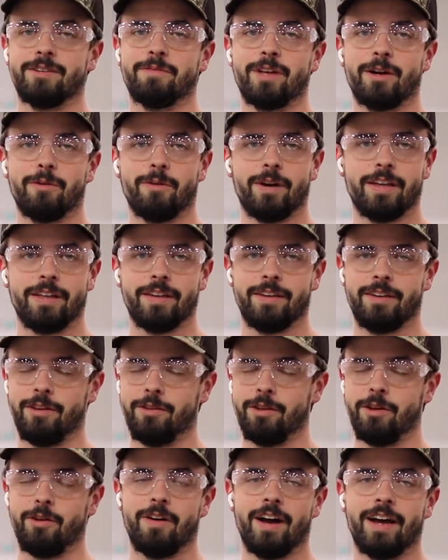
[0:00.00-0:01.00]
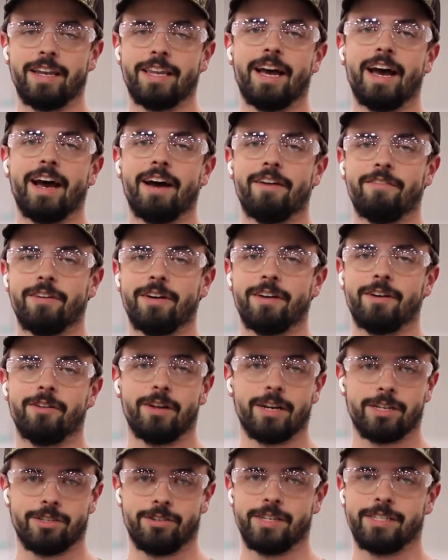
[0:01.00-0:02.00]
That way you don't have to have an
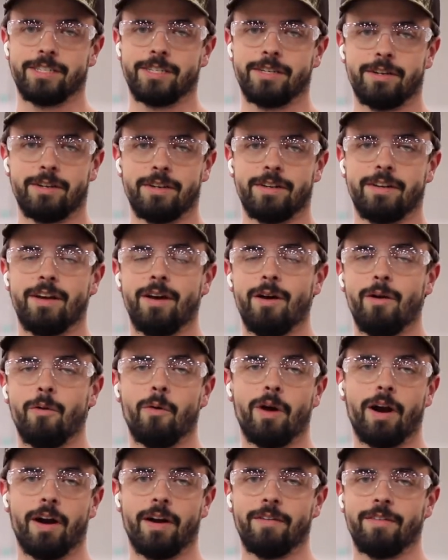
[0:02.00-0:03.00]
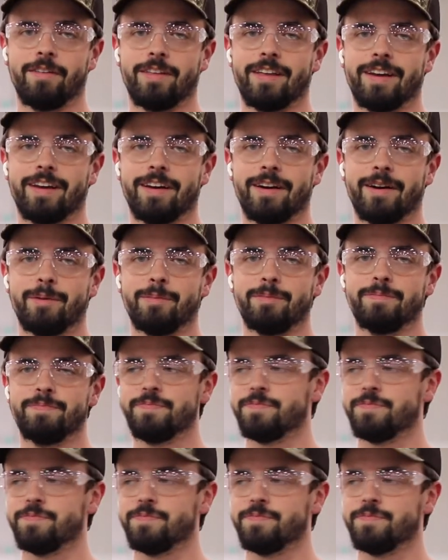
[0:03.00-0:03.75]
electrician to wire everything up.